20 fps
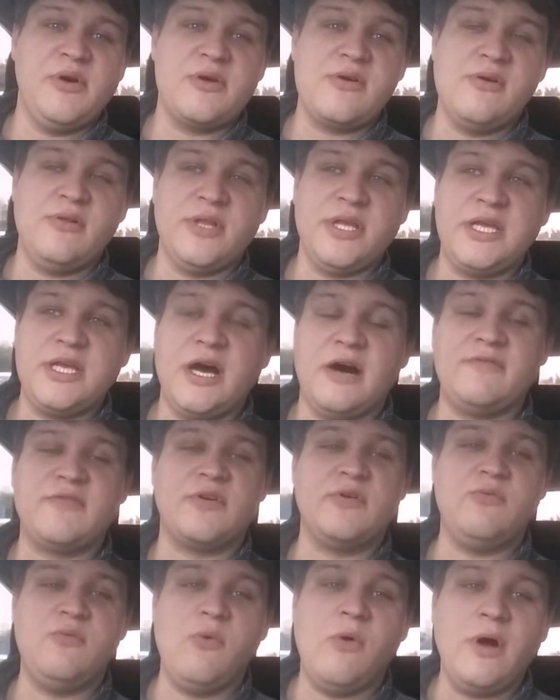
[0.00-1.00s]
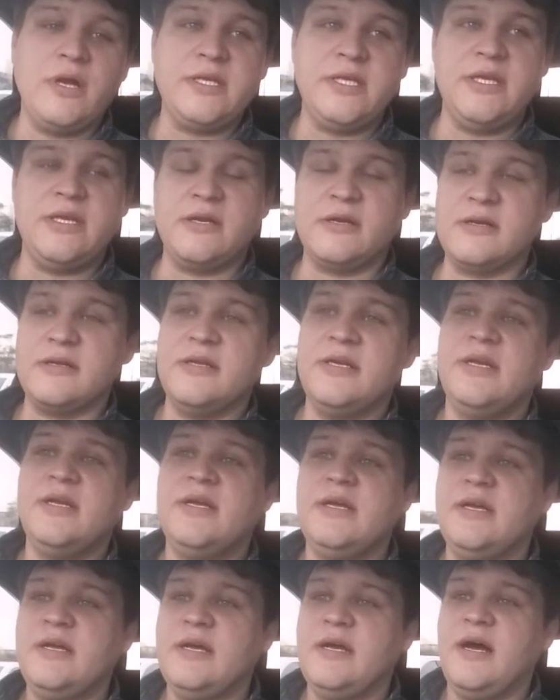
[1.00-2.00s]
book only covered 1 year.
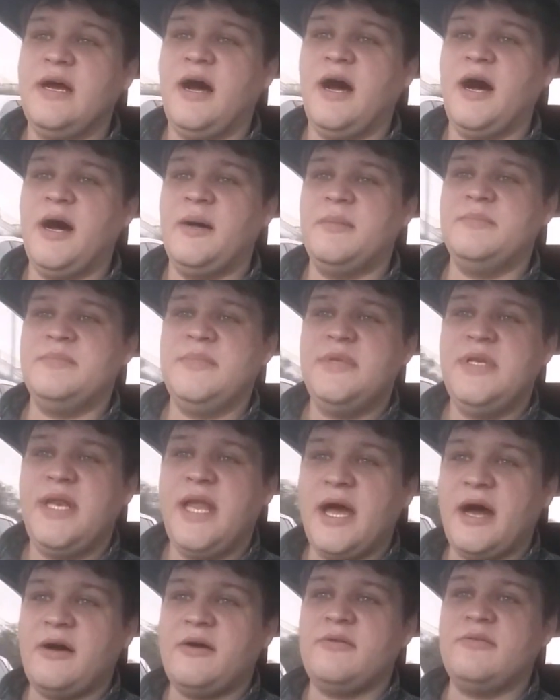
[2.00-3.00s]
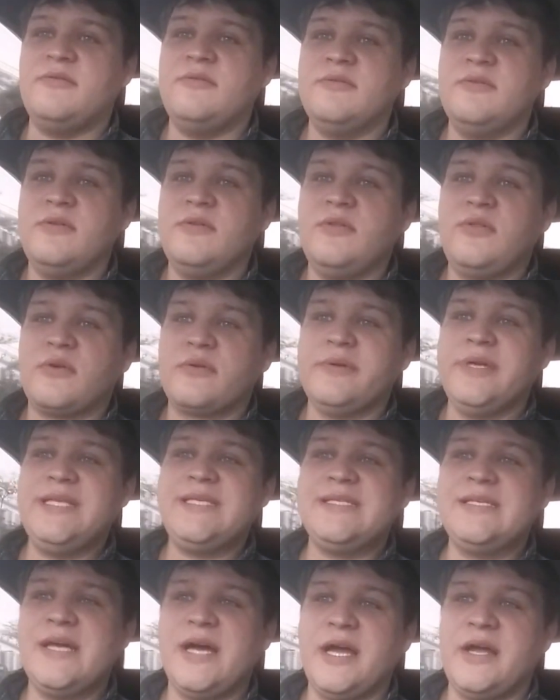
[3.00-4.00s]
Now, the
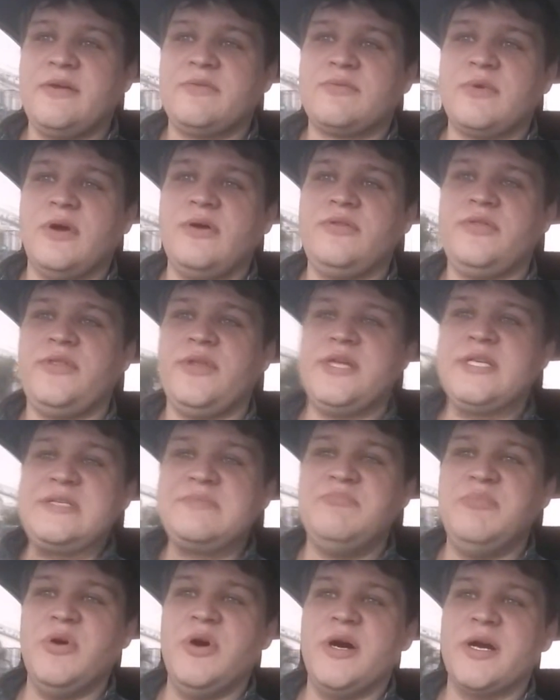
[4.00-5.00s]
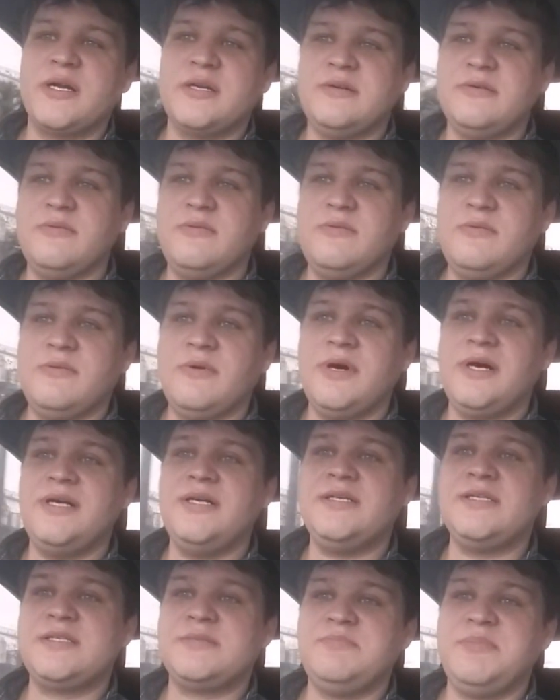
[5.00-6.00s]
reason I wrote this book
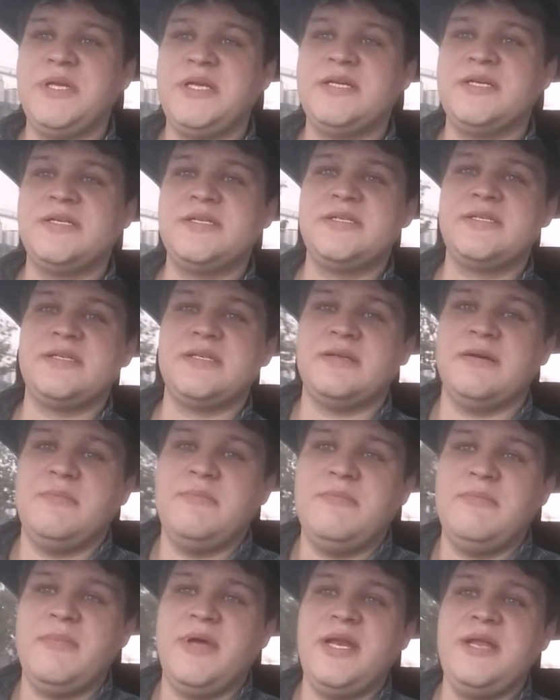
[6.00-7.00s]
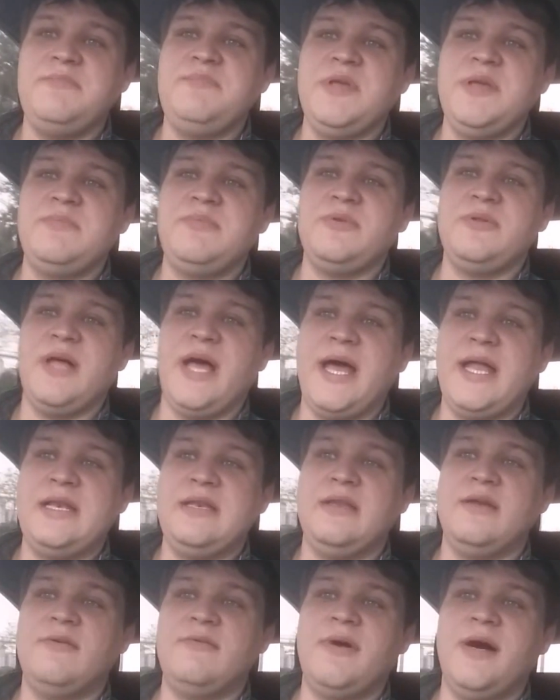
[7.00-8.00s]
was because many people had
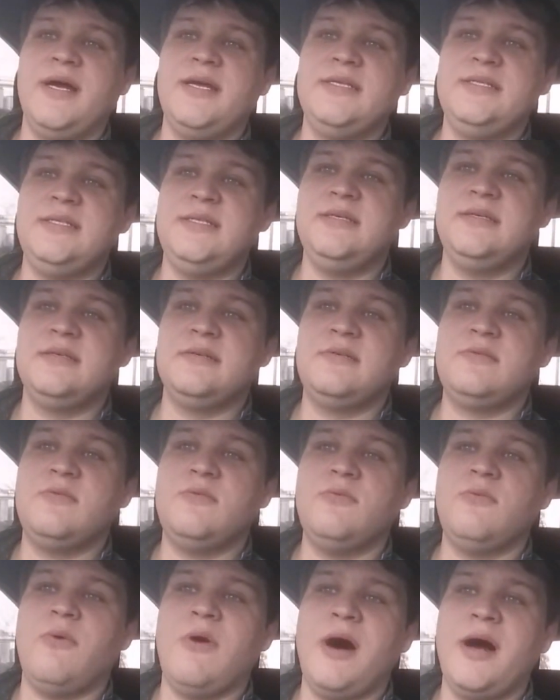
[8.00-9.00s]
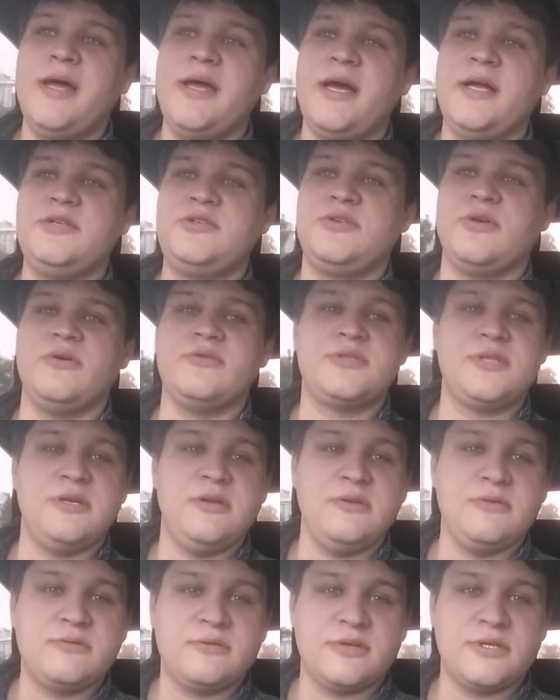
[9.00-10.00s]
no idea why I chose to
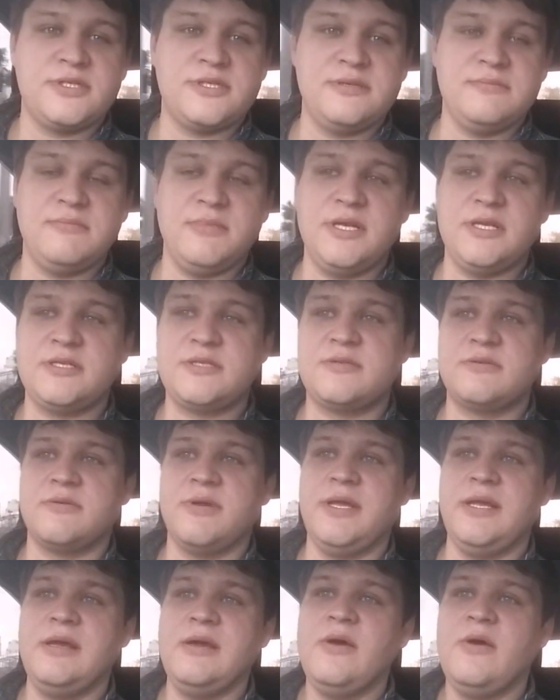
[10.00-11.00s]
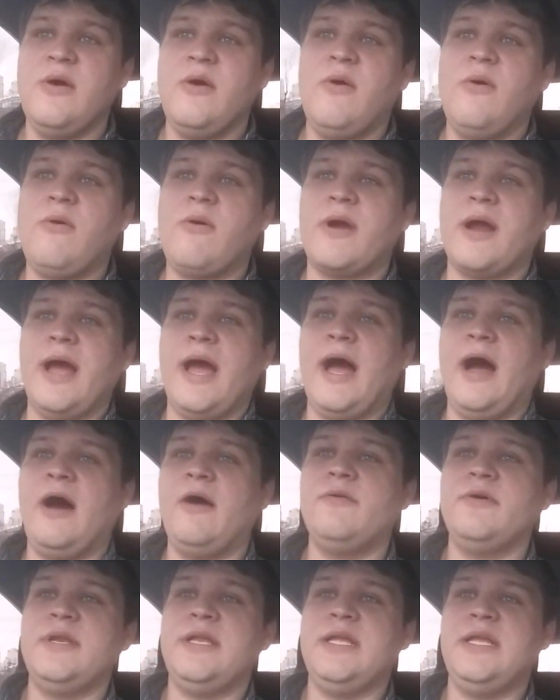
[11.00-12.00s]
do Christian ministry or
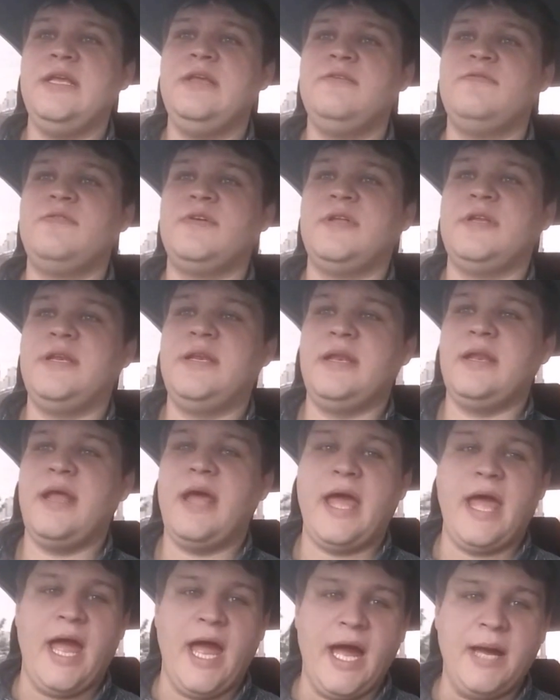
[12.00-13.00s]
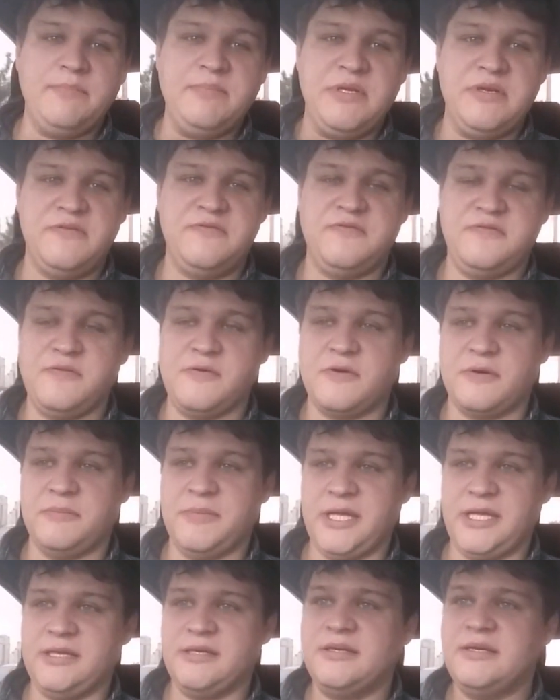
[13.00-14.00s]
how it even happened for
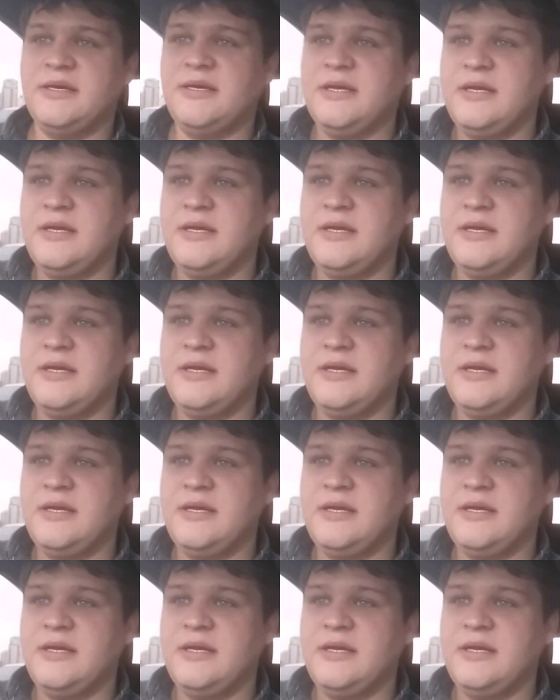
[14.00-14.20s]
me.